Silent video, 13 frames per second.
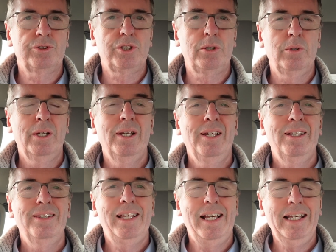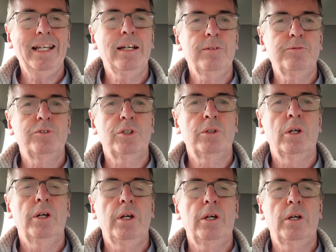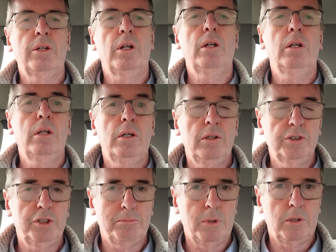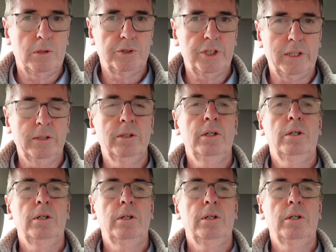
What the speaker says: So they have to earn a larger margin